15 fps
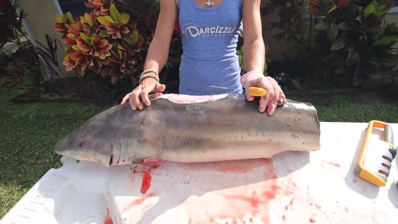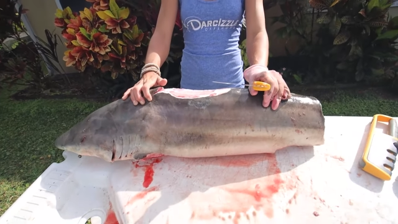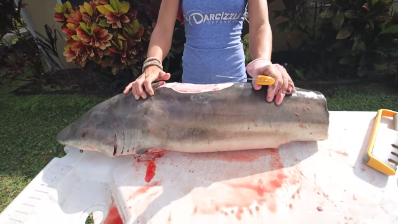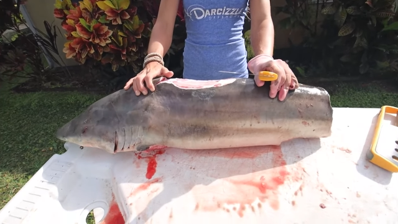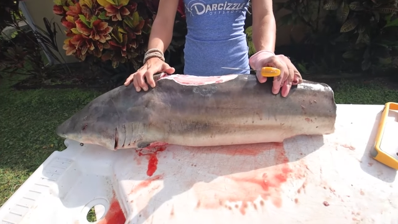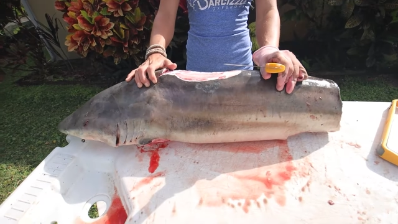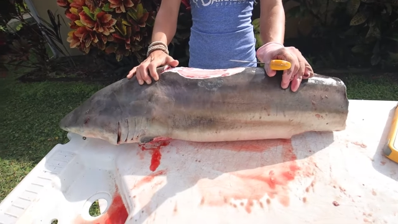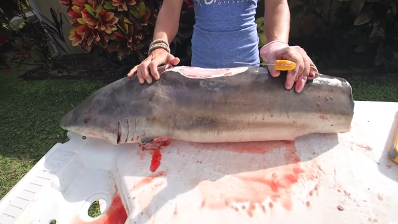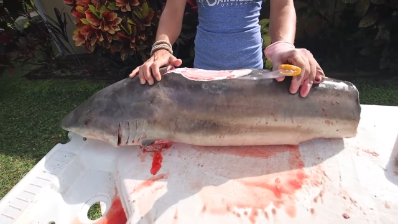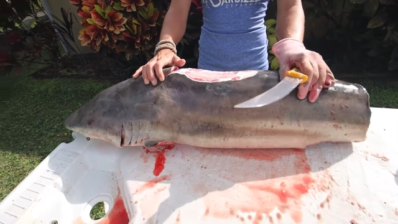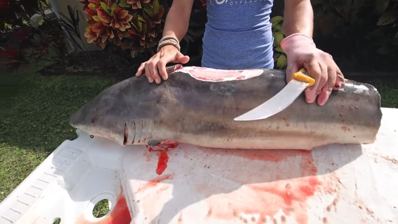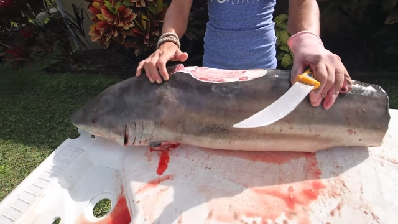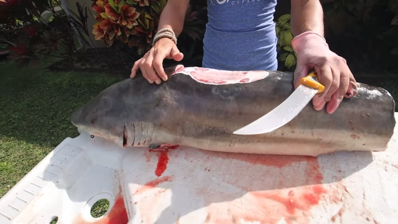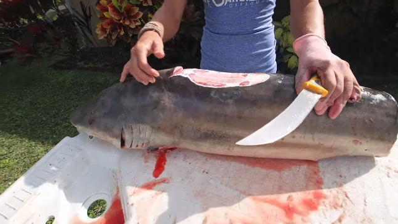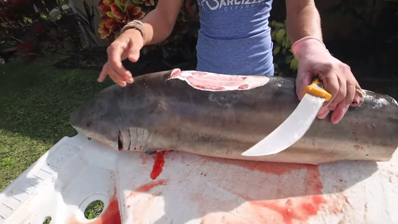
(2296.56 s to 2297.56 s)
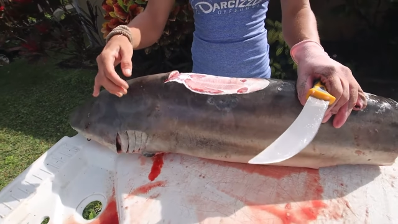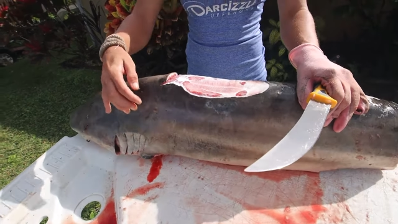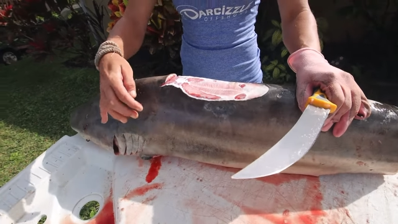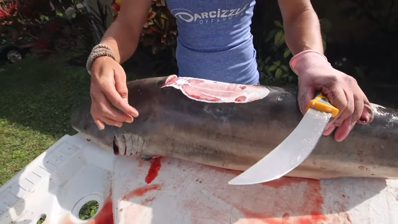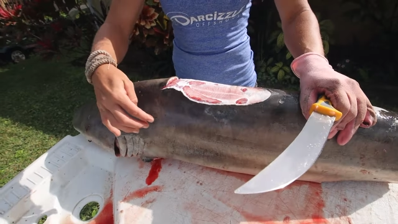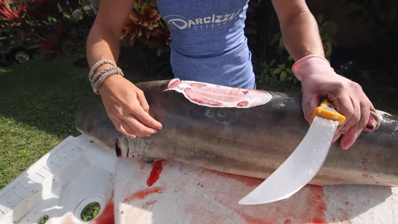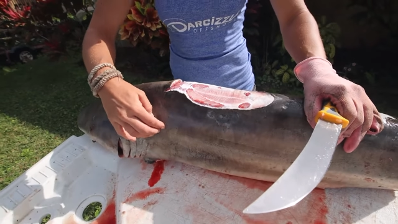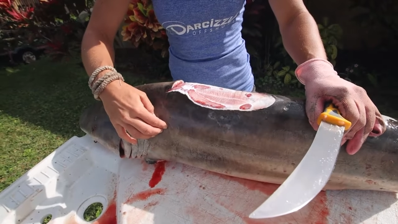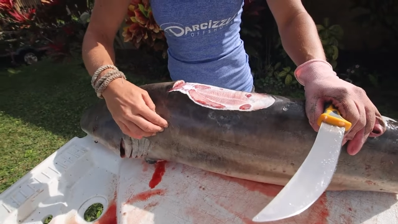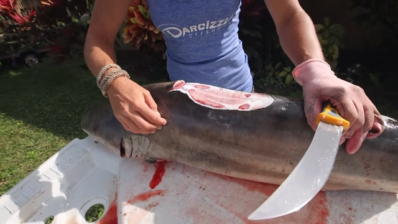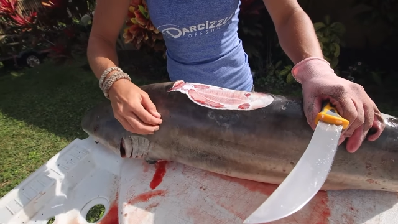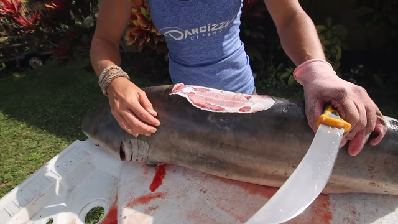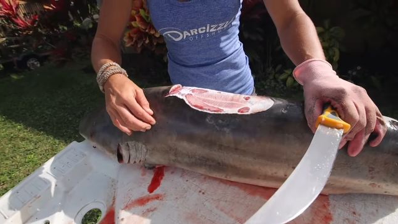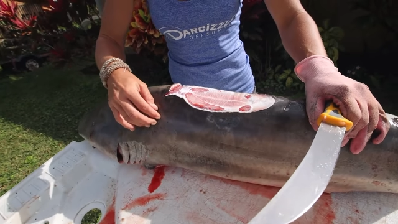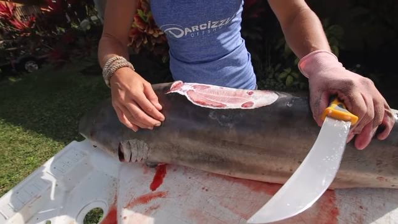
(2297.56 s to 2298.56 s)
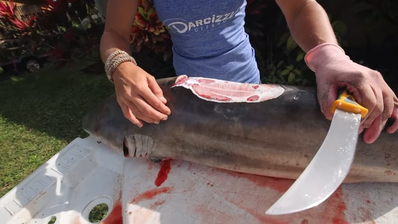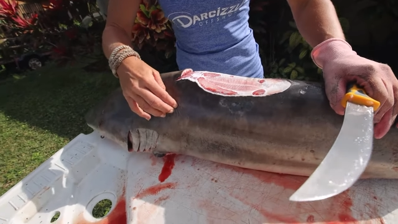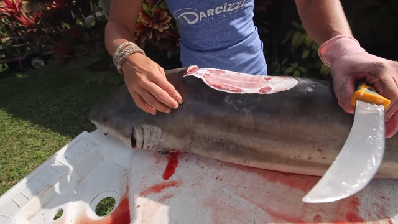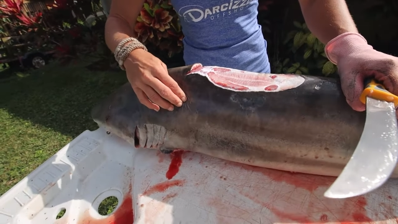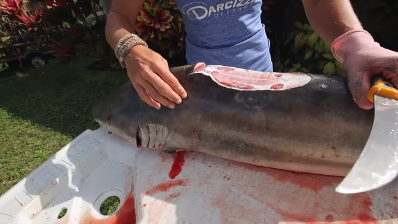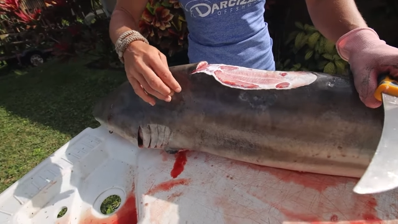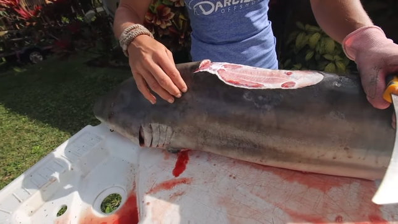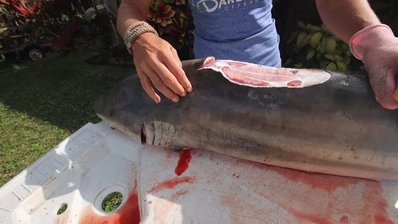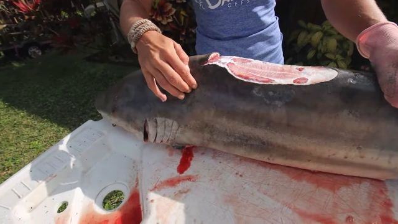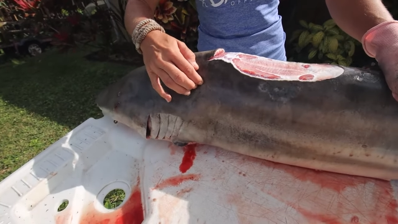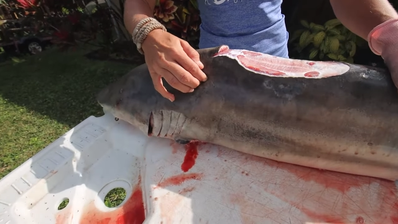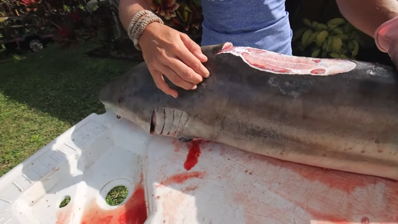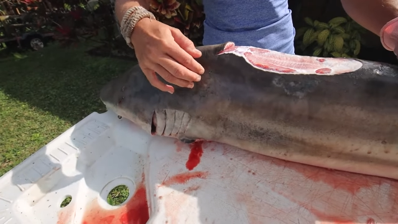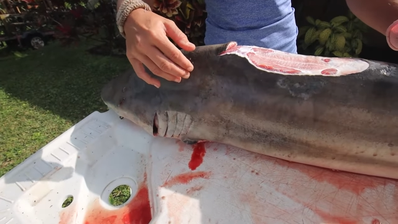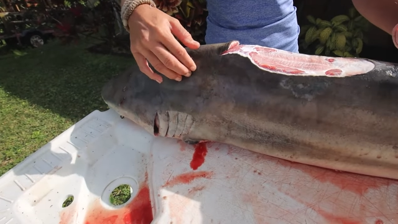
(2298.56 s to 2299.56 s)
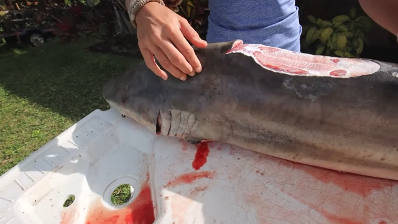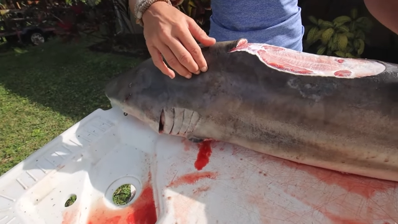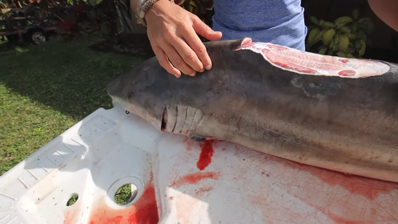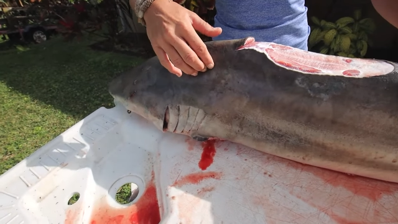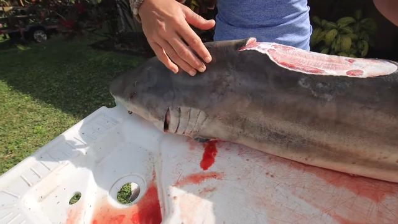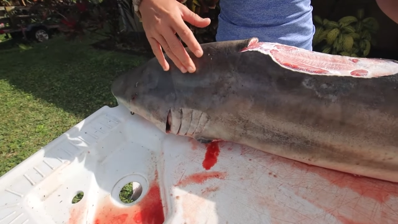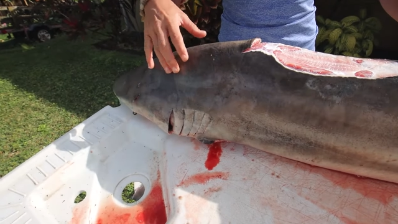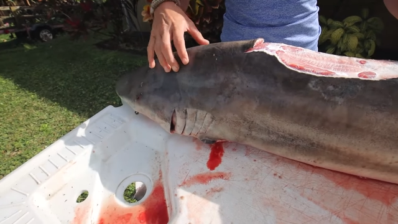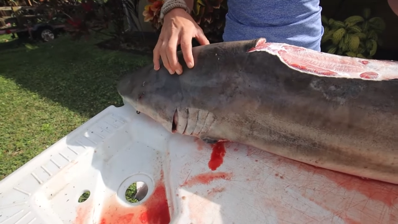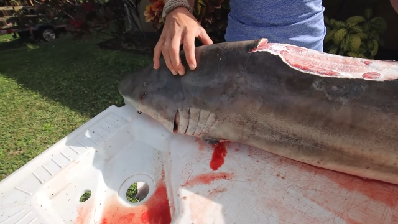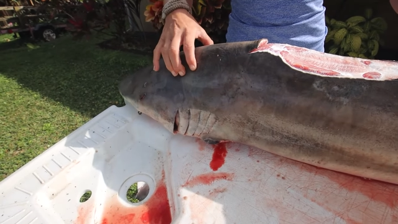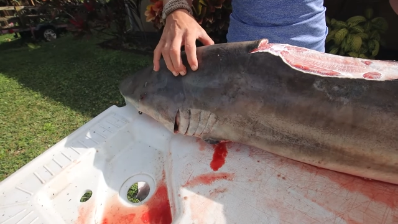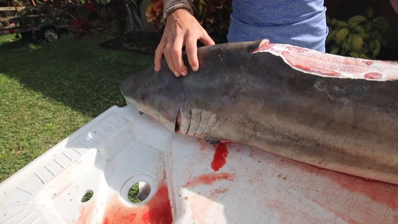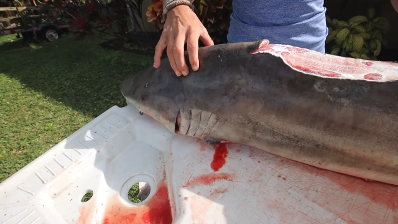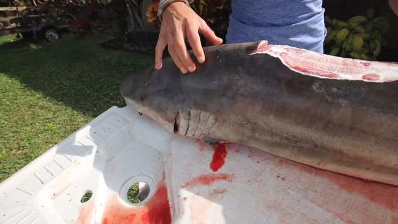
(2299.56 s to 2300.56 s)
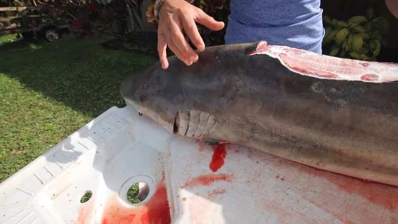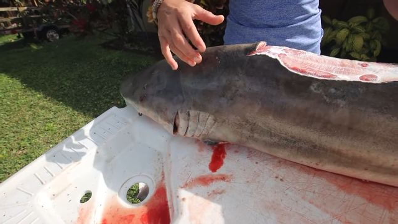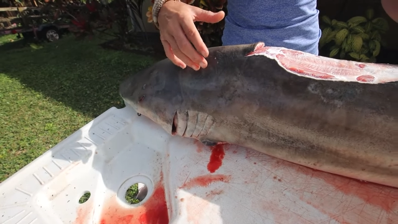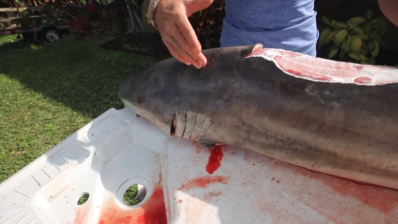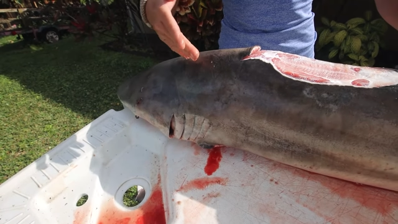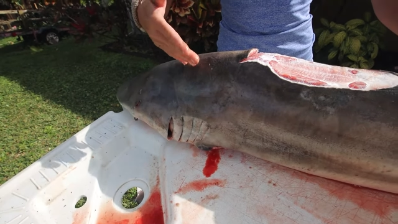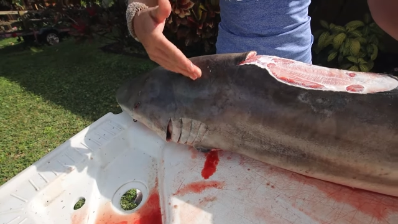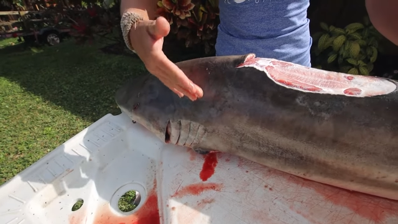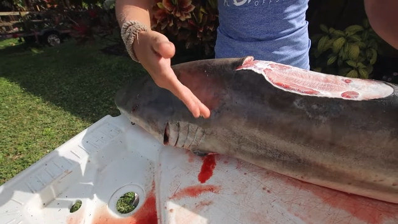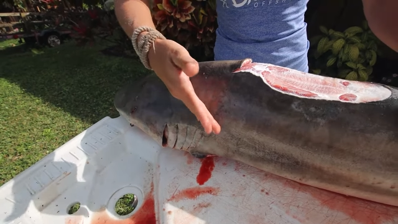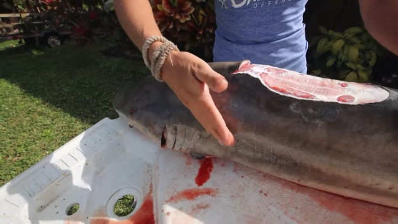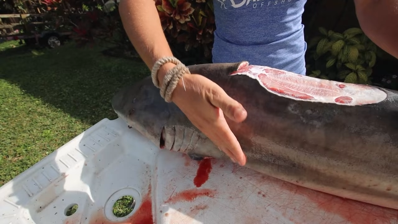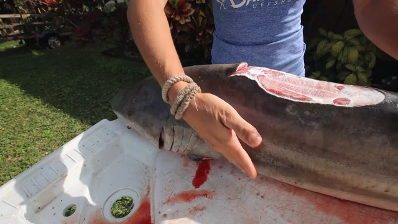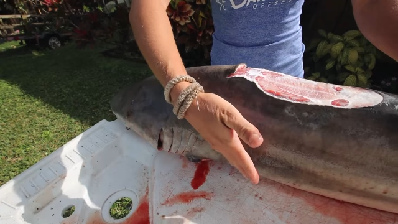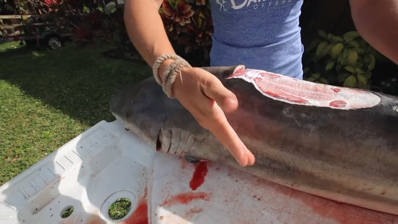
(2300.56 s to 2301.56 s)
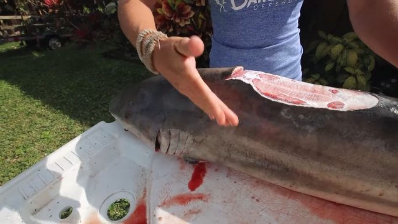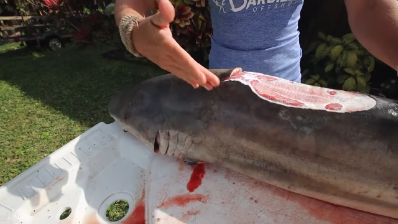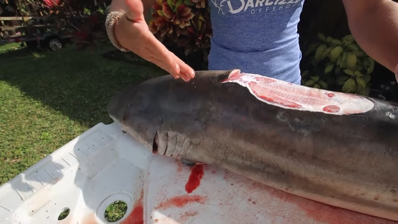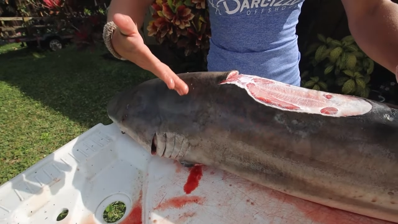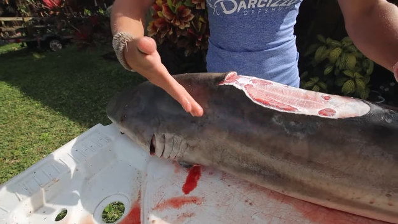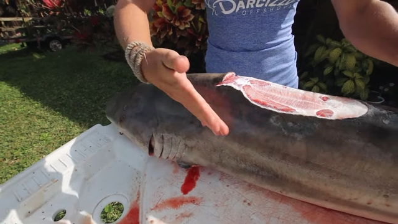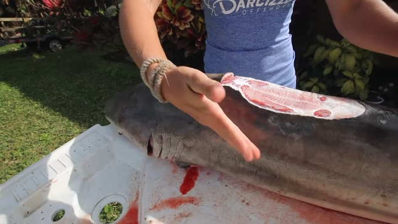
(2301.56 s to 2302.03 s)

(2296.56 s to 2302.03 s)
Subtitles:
Nobody's mouth can be seen.